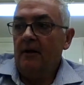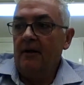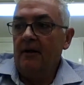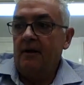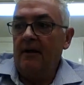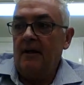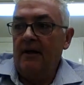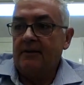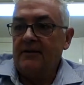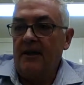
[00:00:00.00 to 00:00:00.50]

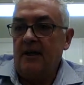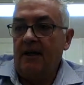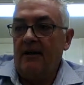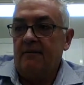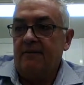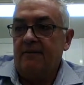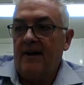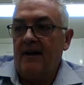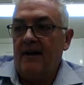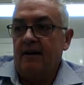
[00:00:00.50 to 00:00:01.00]
Yes, how
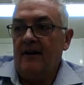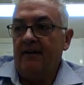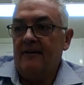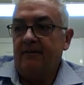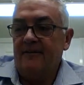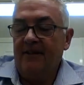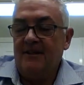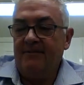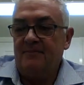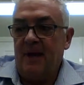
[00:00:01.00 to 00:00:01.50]
far
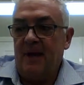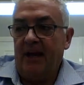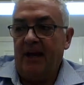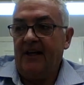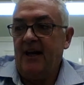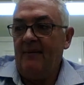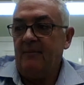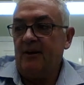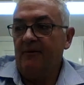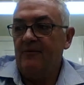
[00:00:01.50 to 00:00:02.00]
this
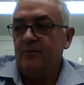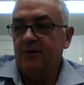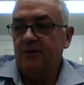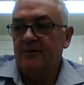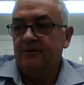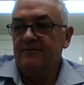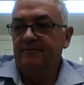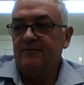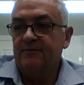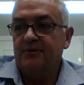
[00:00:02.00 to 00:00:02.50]
pandemic
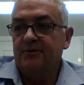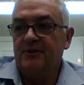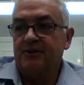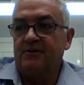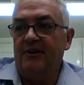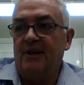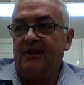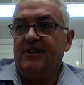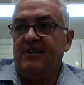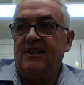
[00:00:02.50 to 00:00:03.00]
will
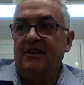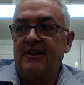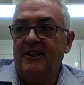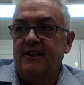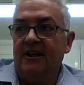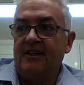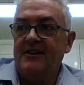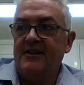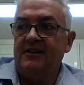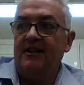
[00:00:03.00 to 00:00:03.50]
stretch into next